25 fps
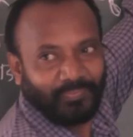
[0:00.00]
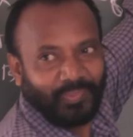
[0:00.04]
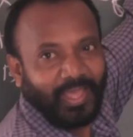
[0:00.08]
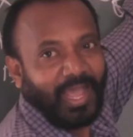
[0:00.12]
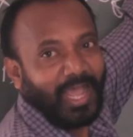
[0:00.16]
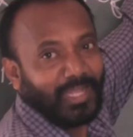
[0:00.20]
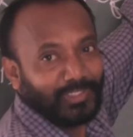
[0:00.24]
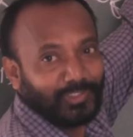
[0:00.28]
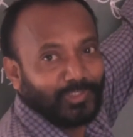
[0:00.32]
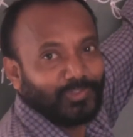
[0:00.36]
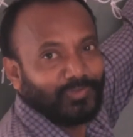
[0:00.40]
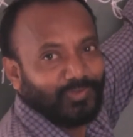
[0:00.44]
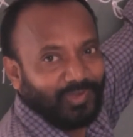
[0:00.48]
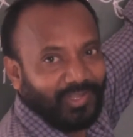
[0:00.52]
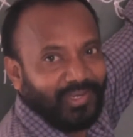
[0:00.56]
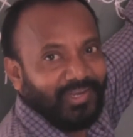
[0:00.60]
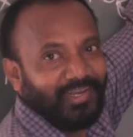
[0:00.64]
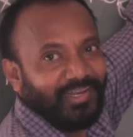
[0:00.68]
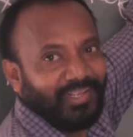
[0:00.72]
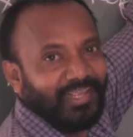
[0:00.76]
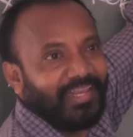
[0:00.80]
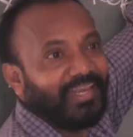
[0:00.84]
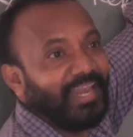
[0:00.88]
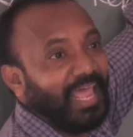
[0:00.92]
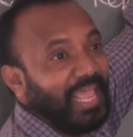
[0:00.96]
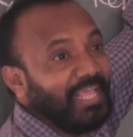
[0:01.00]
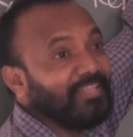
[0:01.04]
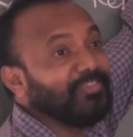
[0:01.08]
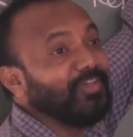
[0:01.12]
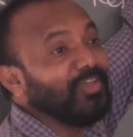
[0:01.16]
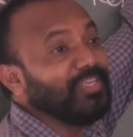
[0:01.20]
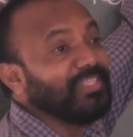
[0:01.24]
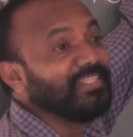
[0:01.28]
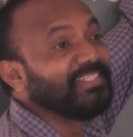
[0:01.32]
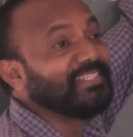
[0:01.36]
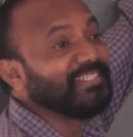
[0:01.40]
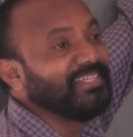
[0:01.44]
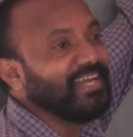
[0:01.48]
as usual like the
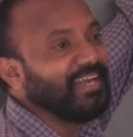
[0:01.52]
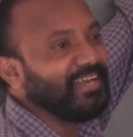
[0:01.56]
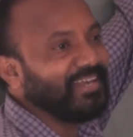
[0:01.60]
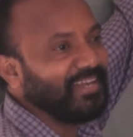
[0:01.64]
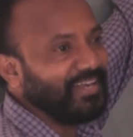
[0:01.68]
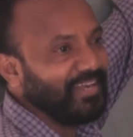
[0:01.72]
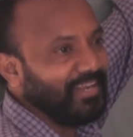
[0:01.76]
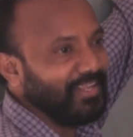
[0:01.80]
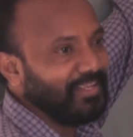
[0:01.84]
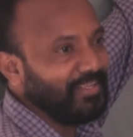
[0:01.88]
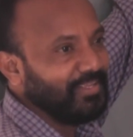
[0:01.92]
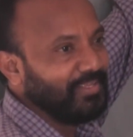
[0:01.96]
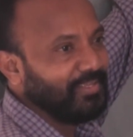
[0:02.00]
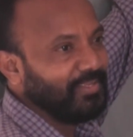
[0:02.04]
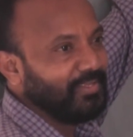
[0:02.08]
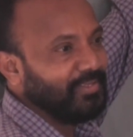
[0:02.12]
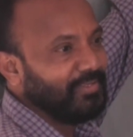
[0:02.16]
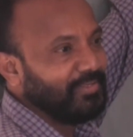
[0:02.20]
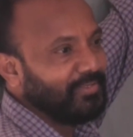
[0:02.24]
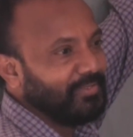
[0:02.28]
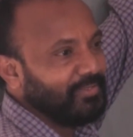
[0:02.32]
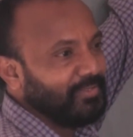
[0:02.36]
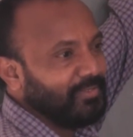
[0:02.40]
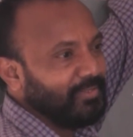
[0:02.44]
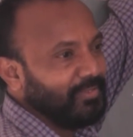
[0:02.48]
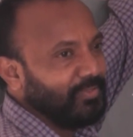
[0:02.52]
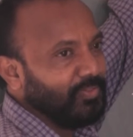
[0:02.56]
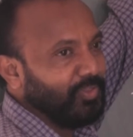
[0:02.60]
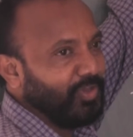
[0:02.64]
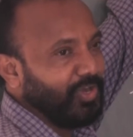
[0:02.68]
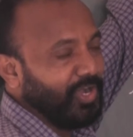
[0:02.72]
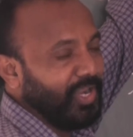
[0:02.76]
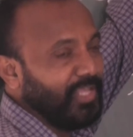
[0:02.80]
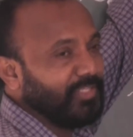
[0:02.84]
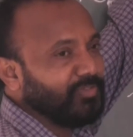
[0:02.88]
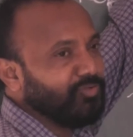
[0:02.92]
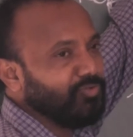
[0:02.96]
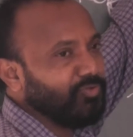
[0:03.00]
incident ray. The
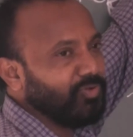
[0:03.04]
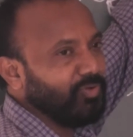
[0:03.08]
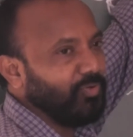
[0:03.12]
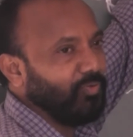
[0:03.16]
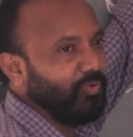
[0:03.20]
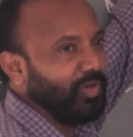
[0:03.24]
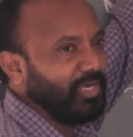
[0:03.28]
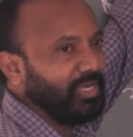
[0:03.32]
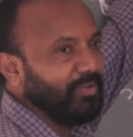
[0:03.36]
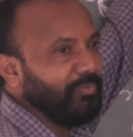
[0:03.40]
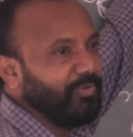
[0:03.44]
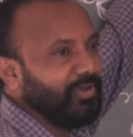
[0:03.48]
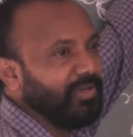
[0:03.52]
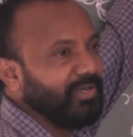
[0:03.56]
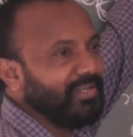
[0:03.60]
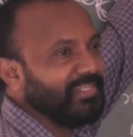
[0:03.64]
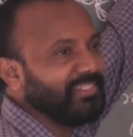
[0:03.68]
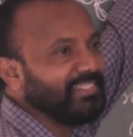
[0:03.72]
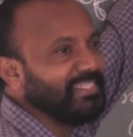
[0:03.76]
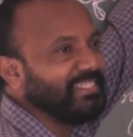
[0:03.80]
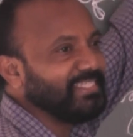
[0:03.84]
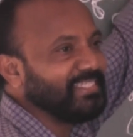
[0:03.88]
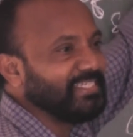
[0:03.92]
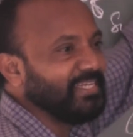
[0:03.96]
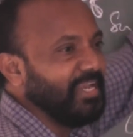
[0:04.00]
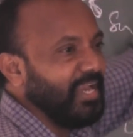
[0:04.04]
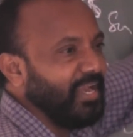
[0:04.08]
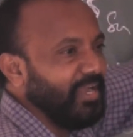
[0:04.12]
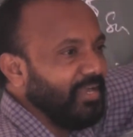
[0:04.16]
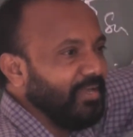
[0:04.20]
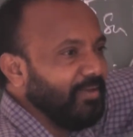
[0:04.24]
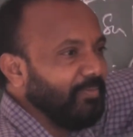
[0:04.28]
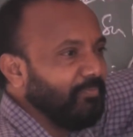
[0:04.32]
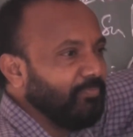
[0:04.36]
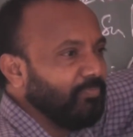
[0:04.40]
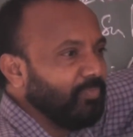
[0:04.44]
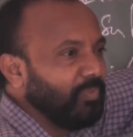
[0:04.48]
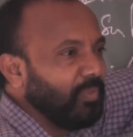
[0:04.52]
rays whatever it is
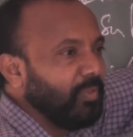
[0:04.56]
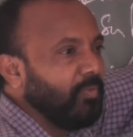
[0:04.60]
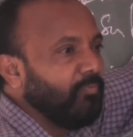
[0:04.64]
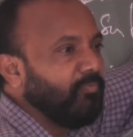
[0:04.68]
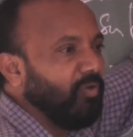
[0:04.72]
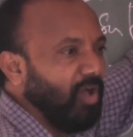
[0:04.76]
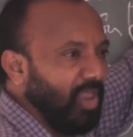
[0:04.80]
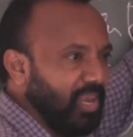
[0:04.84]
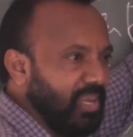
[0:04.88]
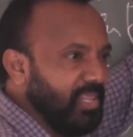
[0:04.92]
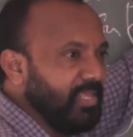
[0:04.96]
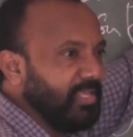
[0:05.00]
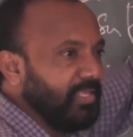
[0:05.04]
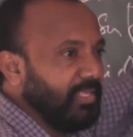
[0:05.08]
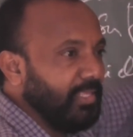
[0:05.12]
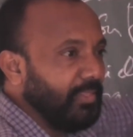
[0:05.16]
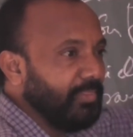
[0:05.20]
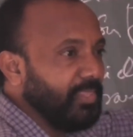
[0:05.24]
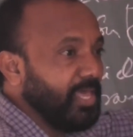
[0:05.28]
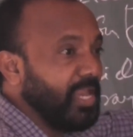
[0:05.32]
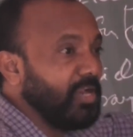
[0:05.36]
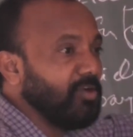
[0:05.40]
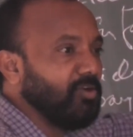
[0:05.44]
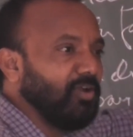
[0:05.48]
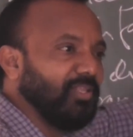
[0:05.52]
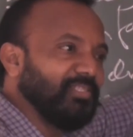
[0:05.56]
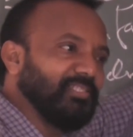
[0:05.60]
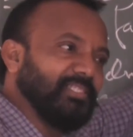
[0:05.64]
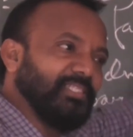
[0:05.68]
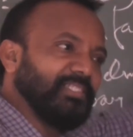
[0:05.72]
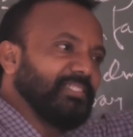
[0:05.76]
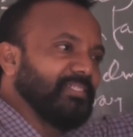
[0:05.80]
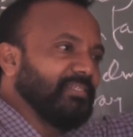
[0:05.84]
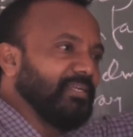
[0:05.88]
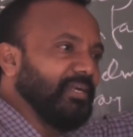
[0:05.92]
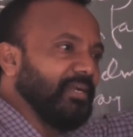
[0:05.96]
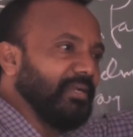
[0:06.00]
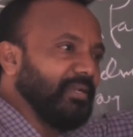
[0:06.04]
incident falling they are called as
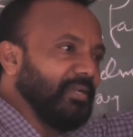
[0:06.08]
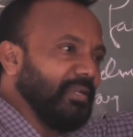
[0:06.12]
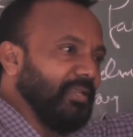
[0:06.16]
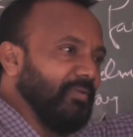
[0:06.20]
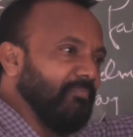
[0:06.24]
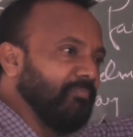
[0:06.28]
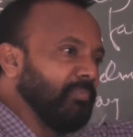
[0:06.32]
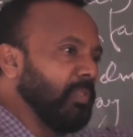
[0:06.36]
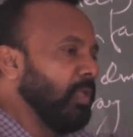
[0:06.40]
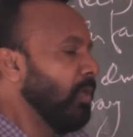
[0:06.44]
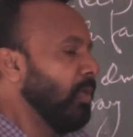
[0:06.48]
incident ray.